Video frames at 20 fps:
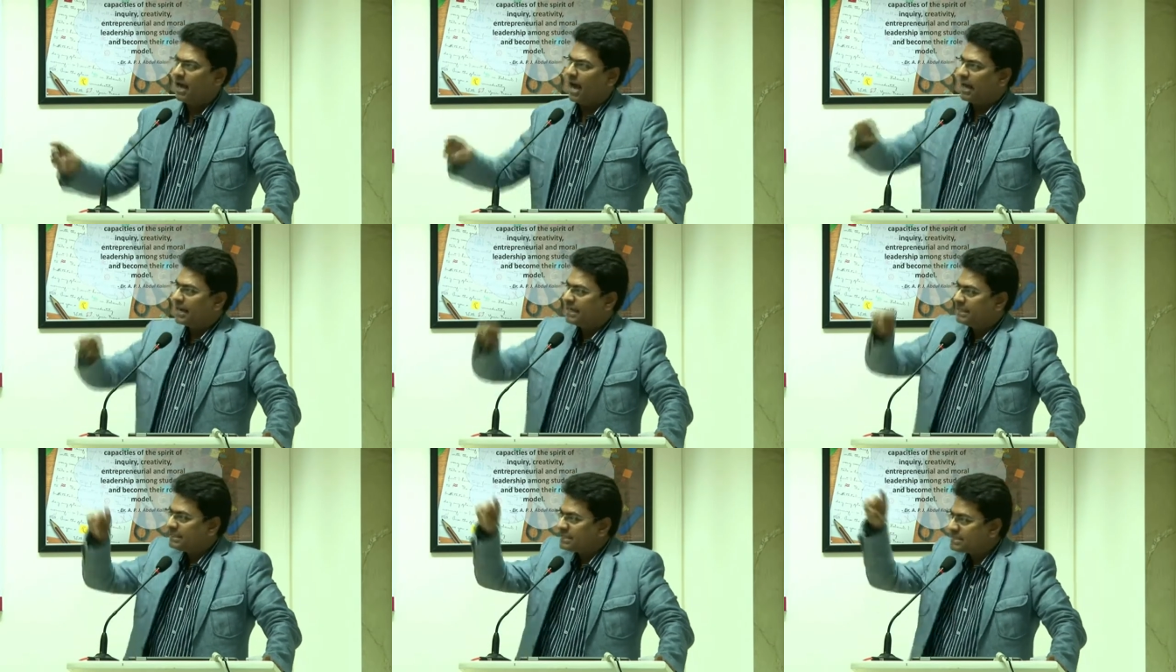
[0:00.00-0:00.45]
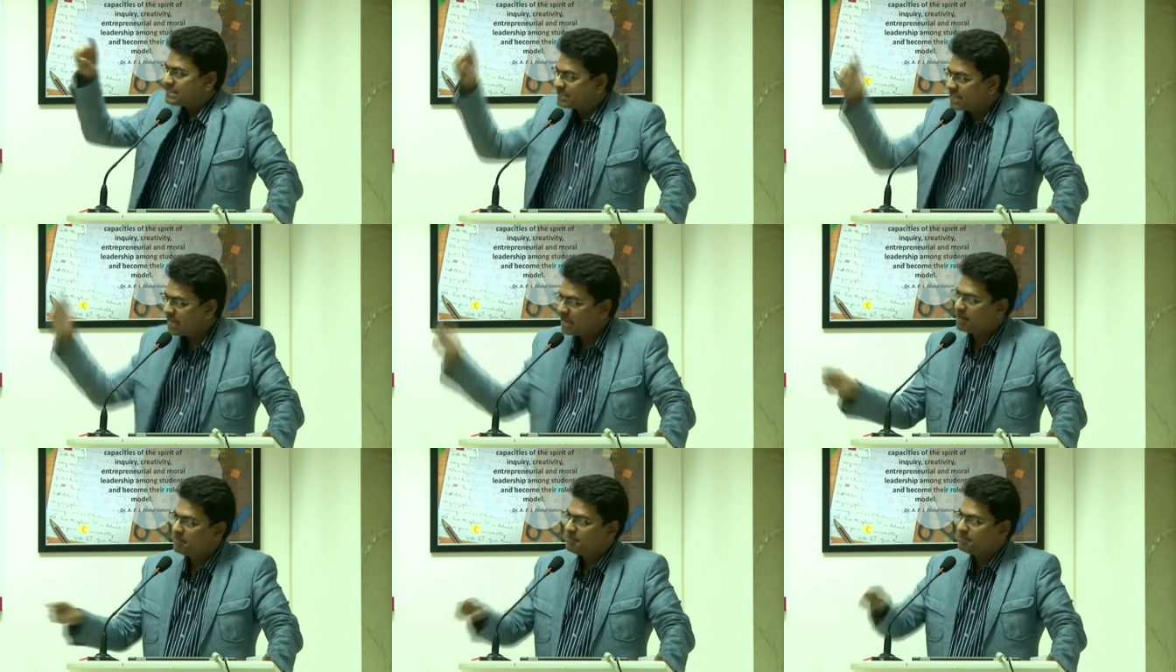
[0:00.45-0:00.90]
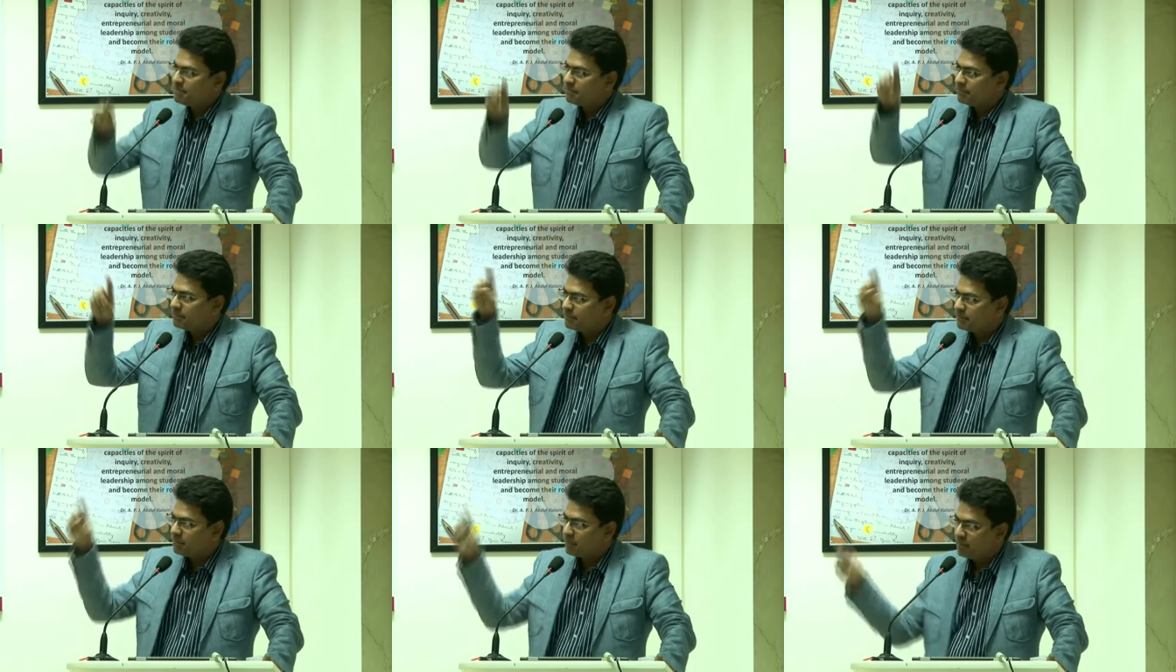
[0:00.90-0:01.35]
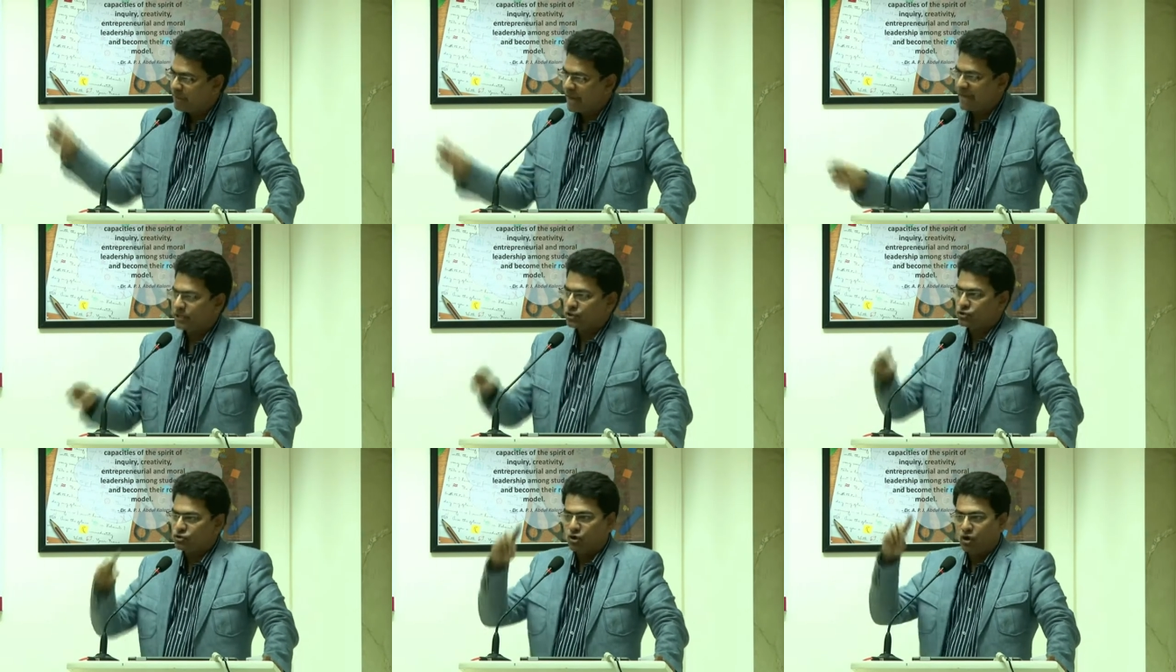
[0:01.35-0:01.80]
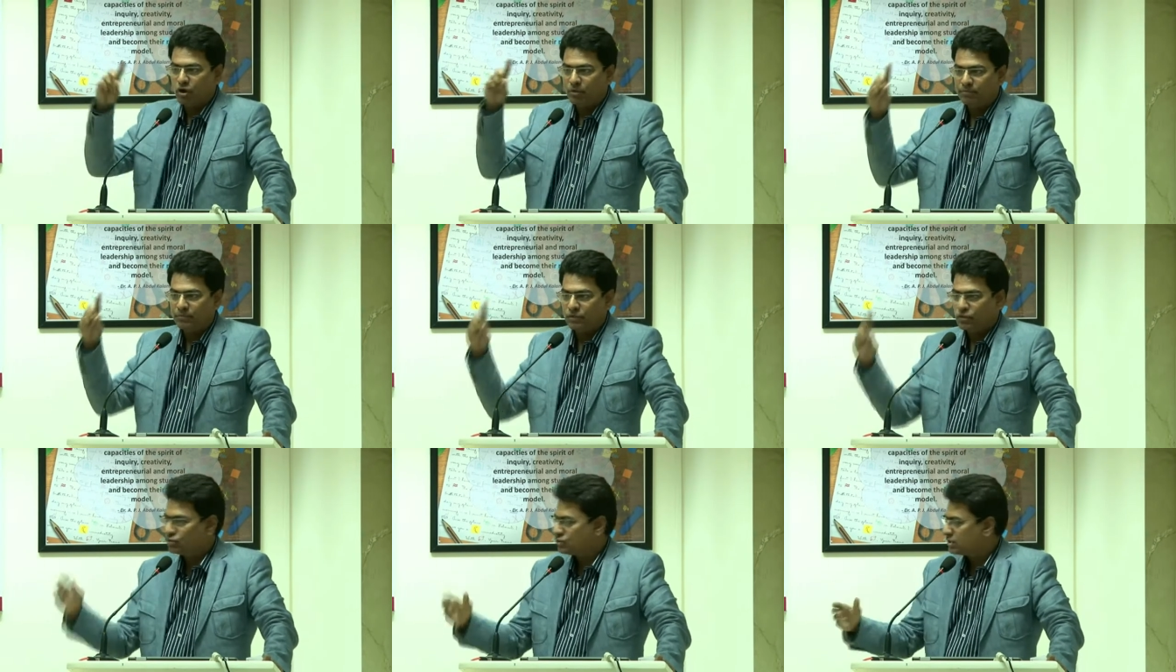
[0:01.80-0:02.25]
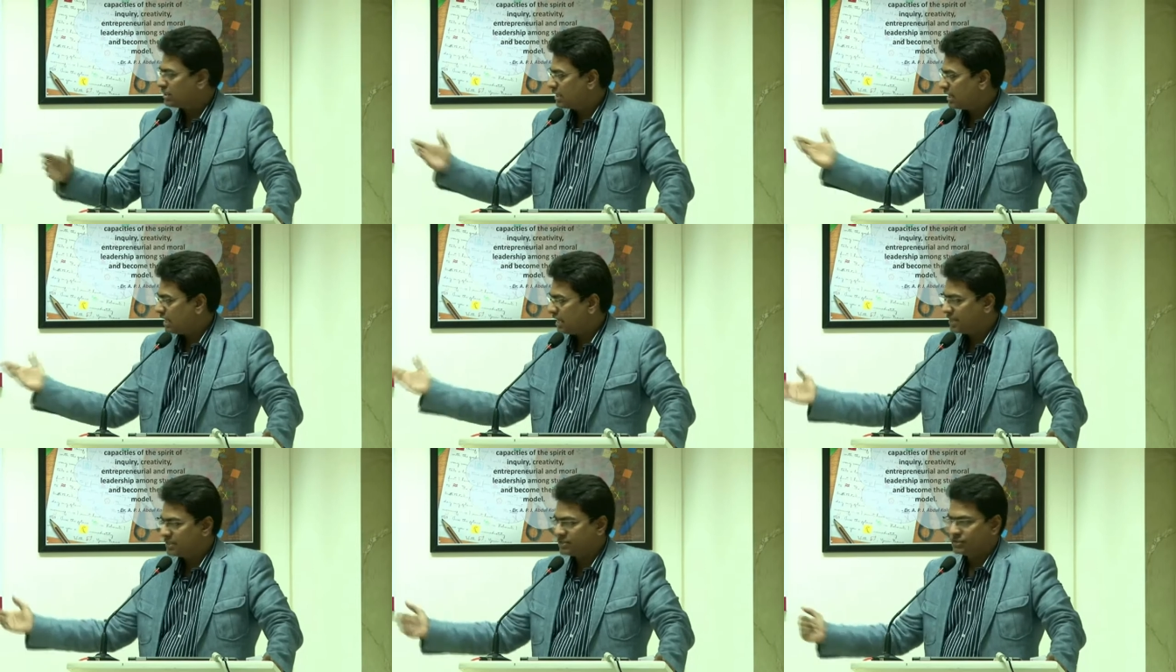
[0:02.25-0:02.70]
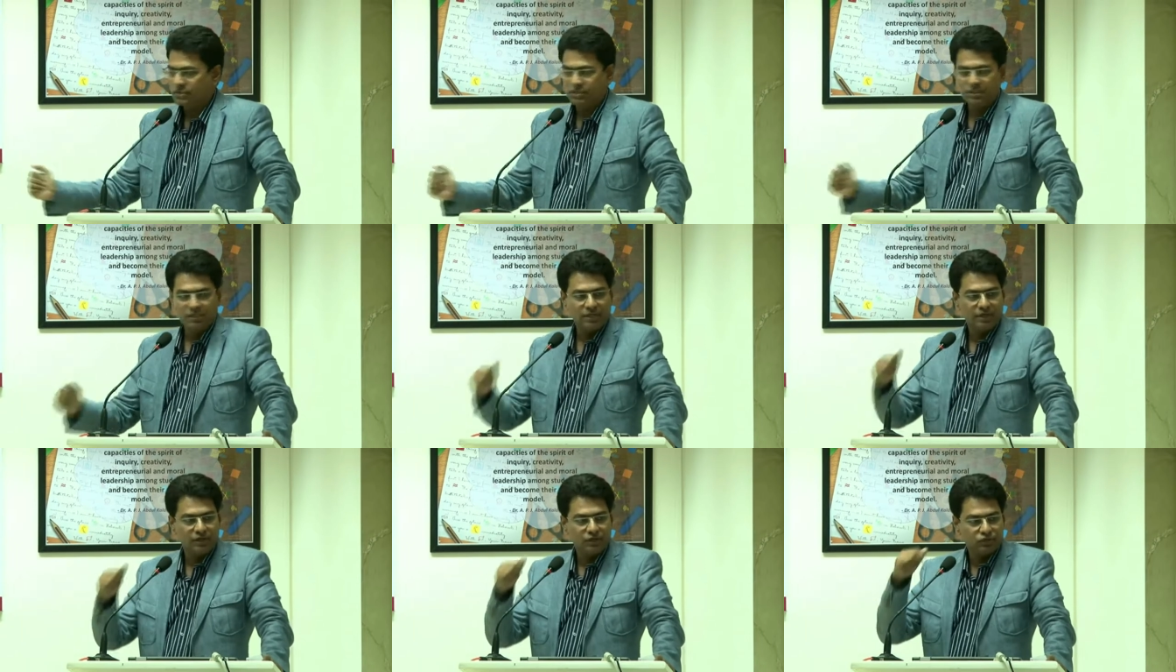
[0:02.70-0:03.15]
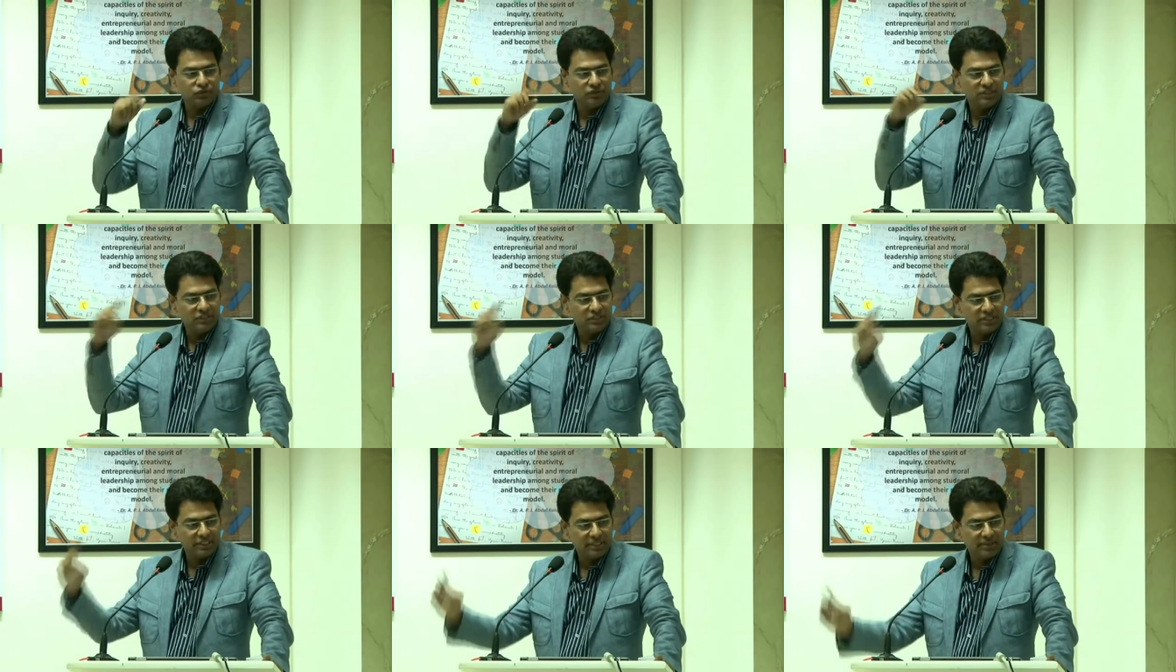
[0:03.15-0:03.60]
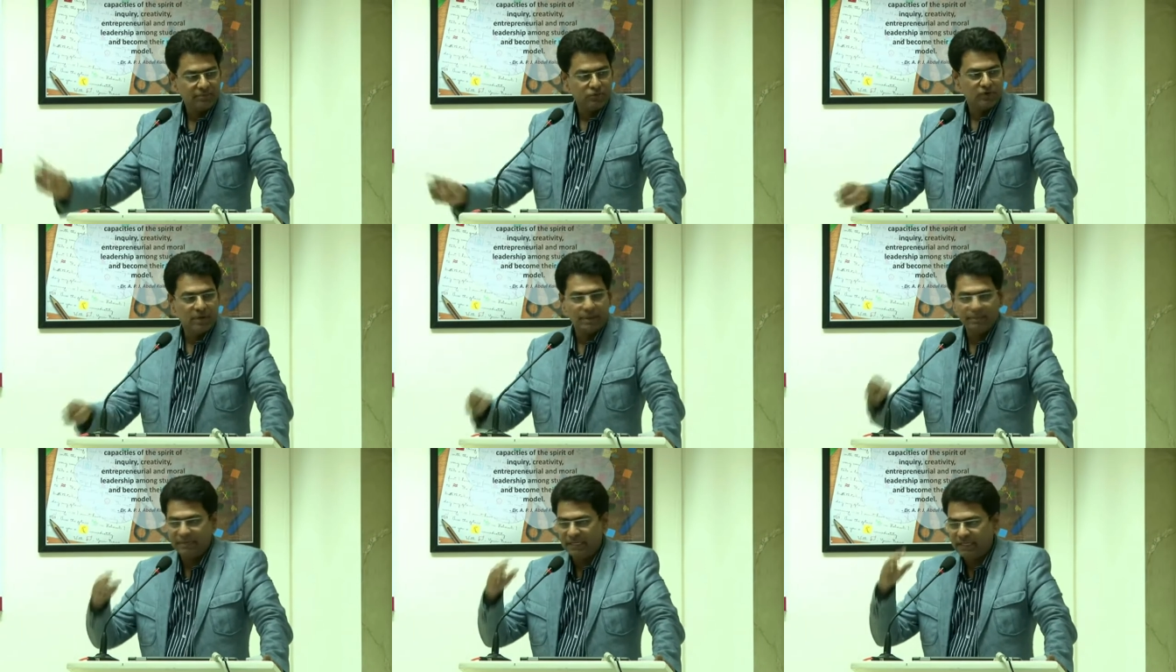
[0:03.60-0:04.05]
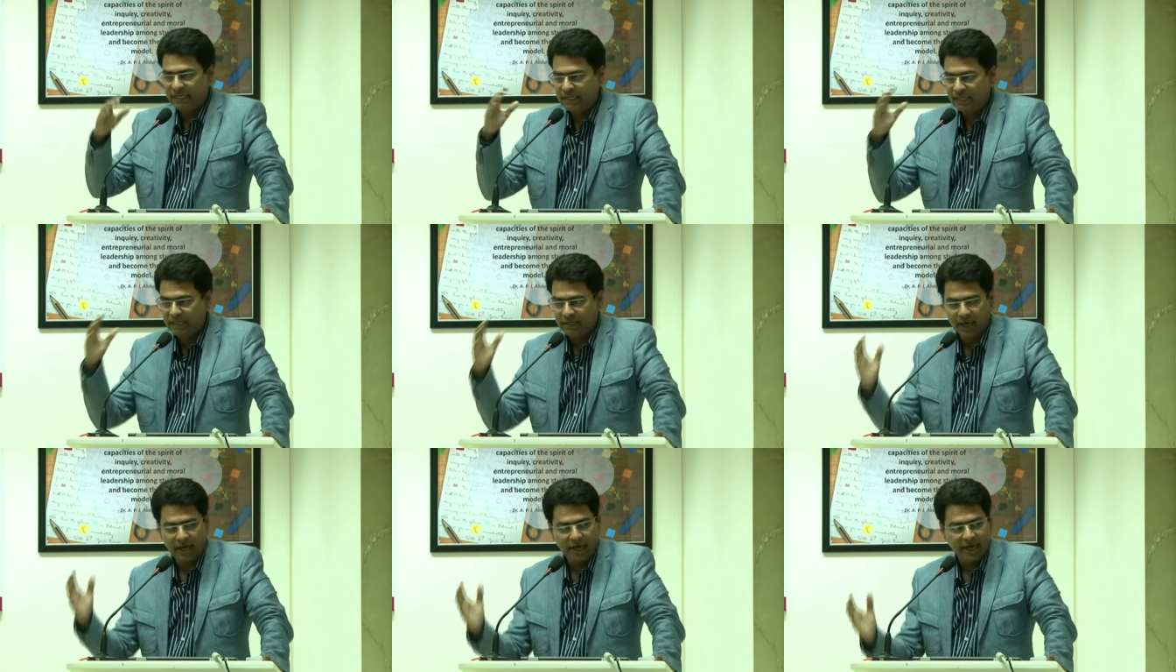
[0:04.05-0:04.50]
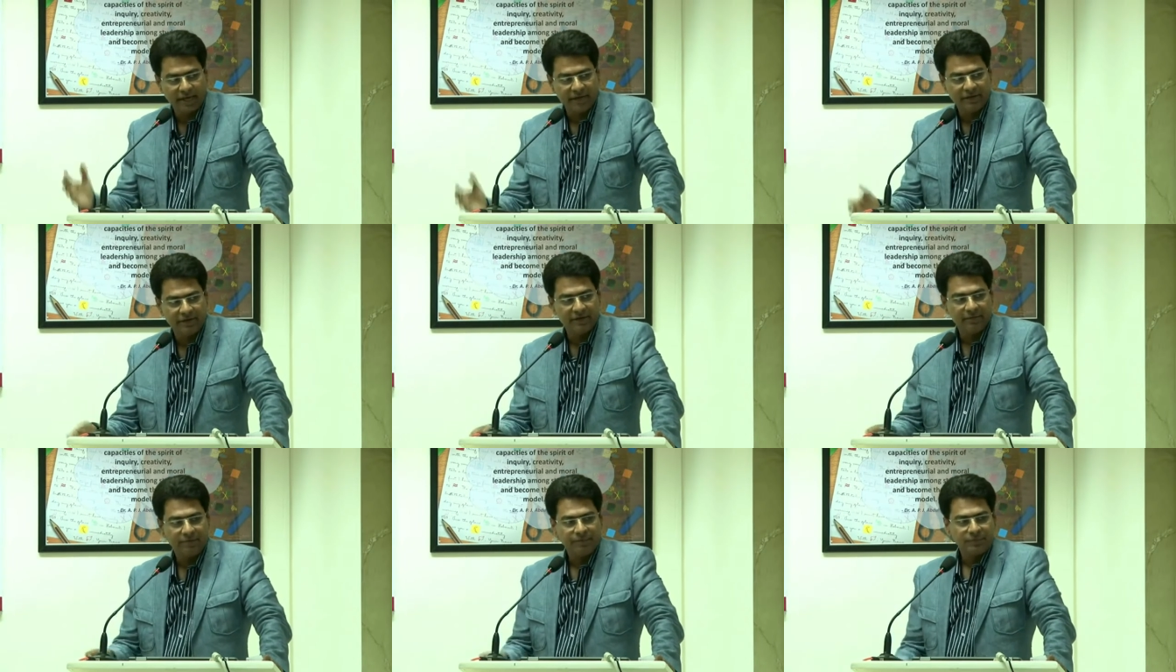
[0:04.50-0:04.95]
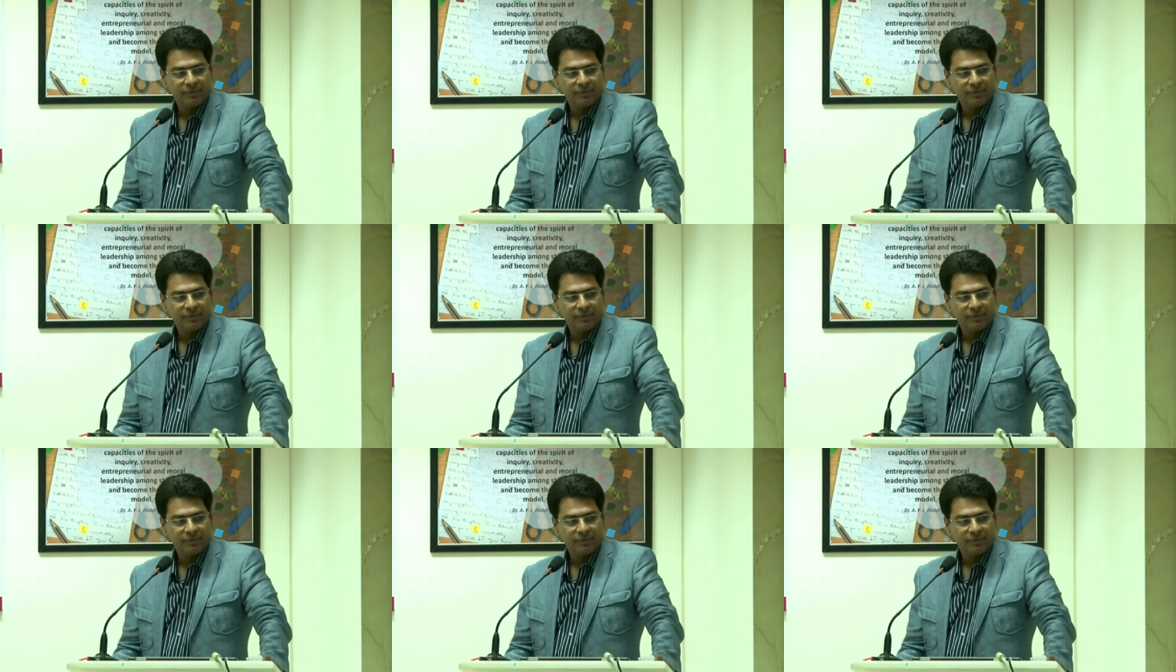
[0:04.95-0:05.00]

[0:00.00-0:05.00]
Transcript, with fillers: And in the same backdrop, using as uh, Sudhin said, WMD and